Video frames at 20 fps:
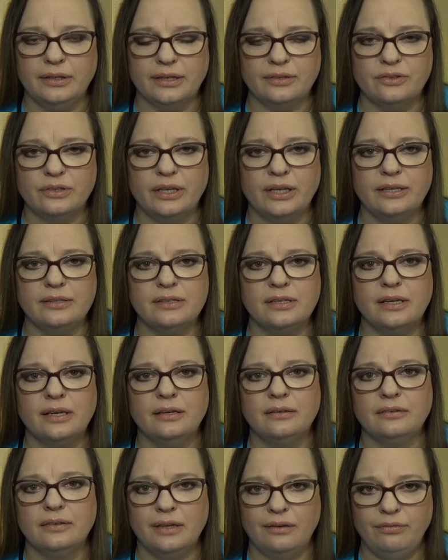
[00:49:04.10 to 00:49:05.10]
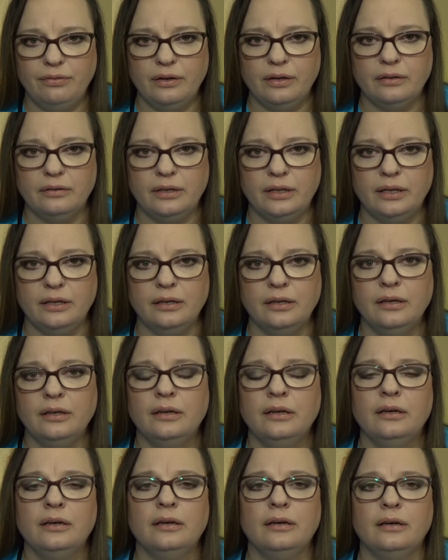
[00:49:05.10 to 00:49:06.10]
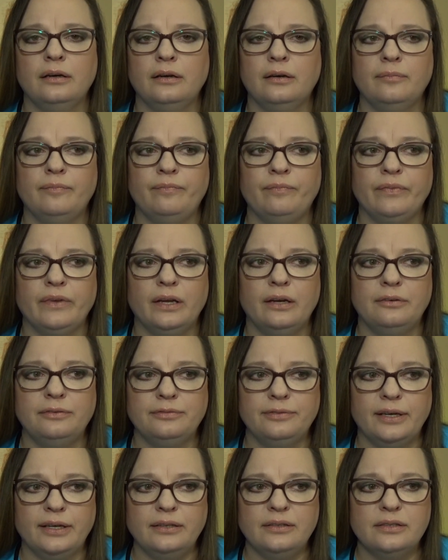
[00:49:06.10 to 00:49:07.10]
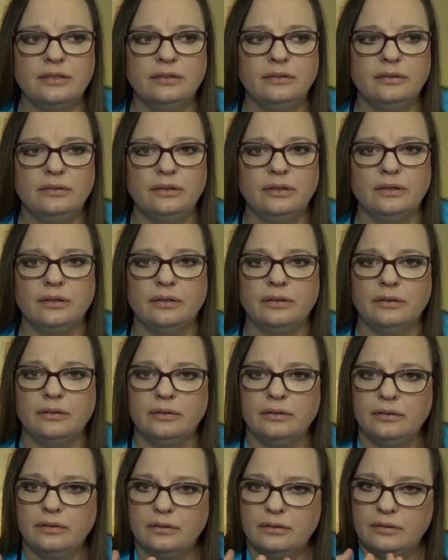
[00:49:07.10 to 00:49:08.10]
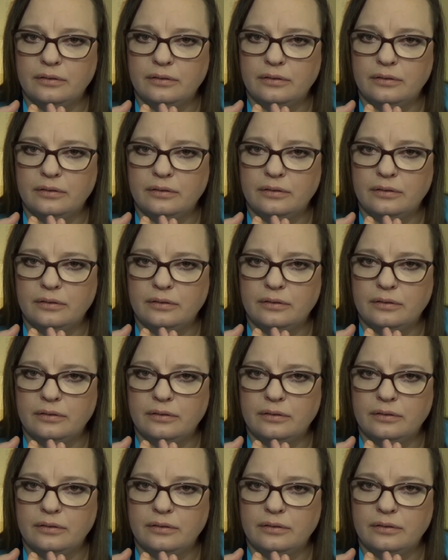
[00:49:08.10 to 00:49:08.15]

electrolytes, can definitely affect the